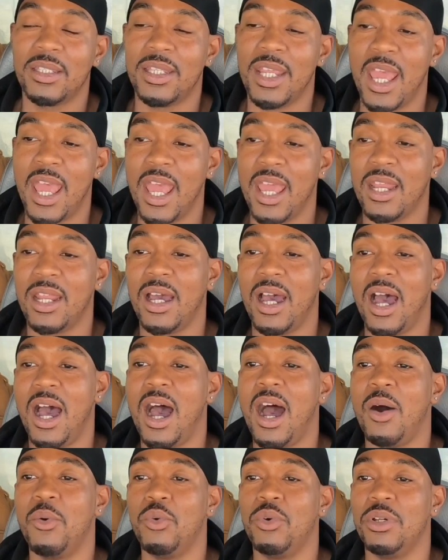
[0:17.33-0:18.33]
that
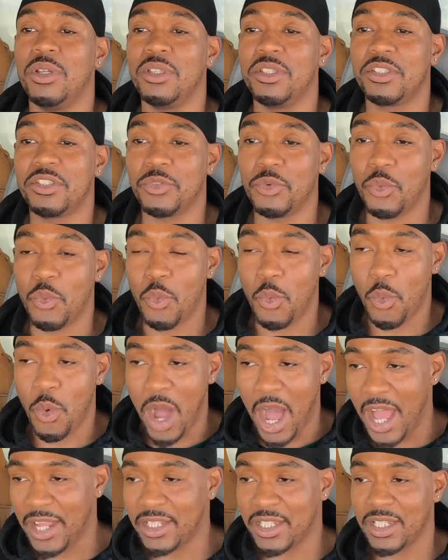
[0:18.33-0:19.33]
I was
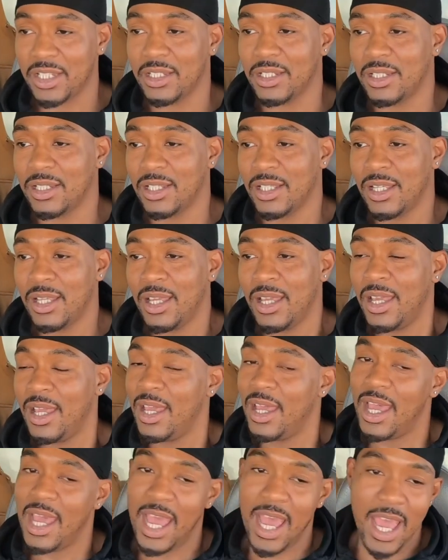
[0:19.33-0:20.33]
watching.
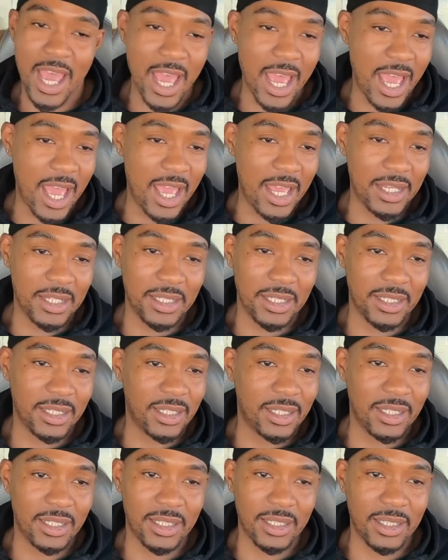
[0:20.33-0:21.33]
And
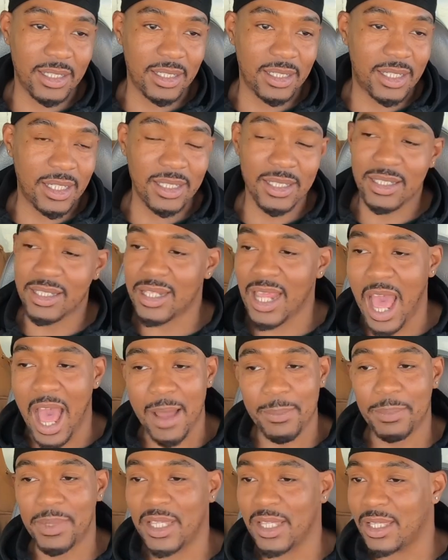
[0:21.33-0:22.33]
this
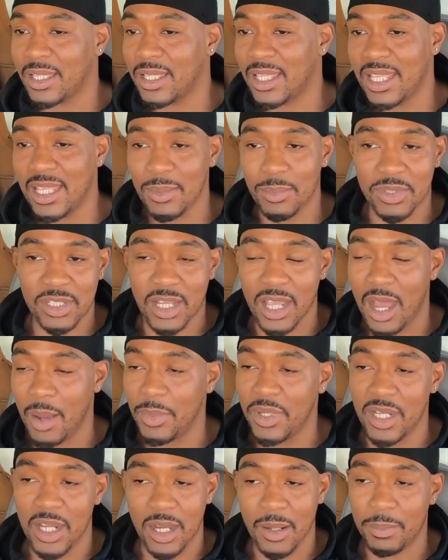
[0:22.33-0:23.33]
topic keeps
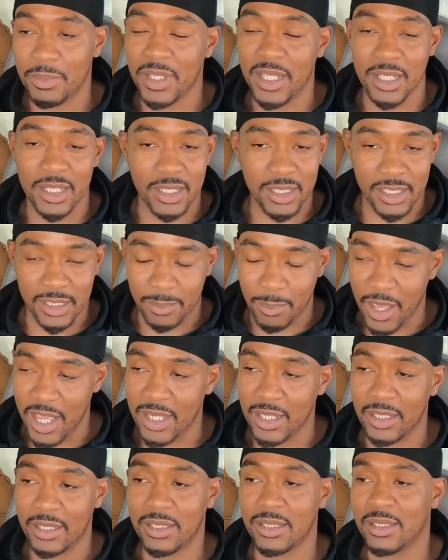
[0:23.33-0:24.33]
coming up in the
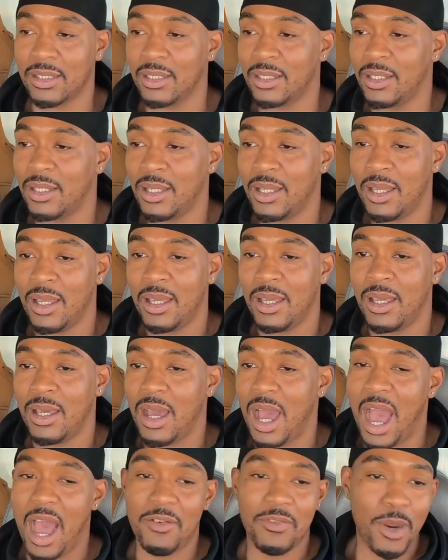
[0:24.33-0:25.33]
space.
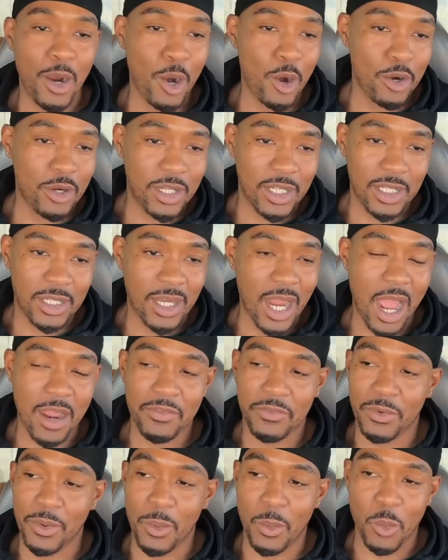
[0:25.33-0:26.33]
I've heard it
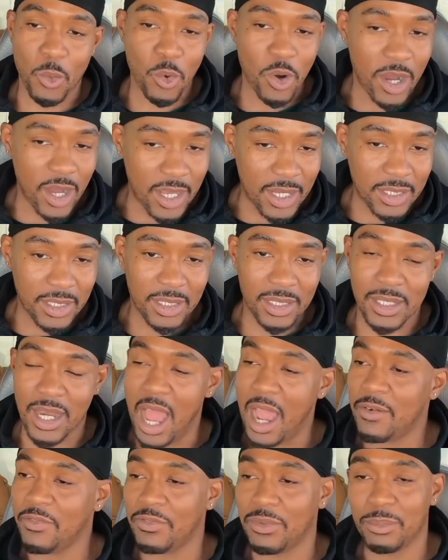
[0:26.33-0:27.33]
not from one,
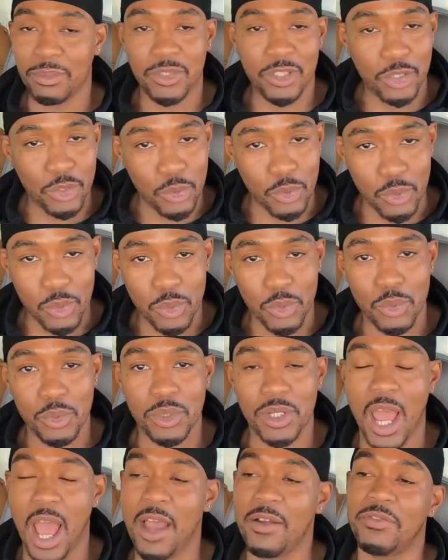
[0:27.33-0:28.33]
not from
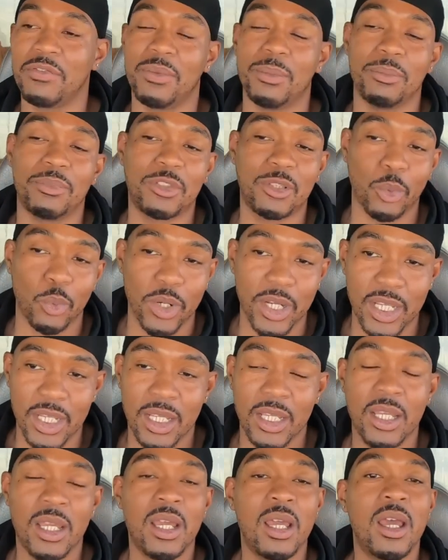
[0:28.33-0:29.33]
two, not from
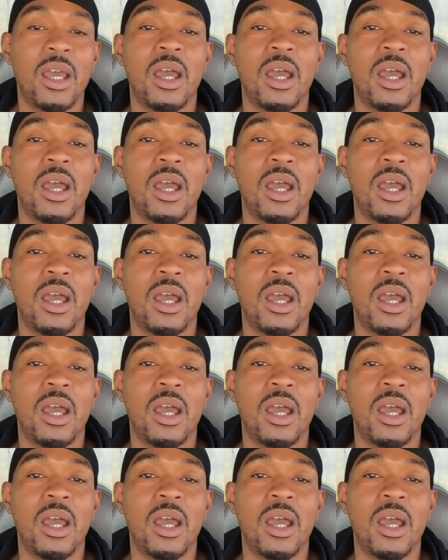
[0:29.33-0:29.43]
three,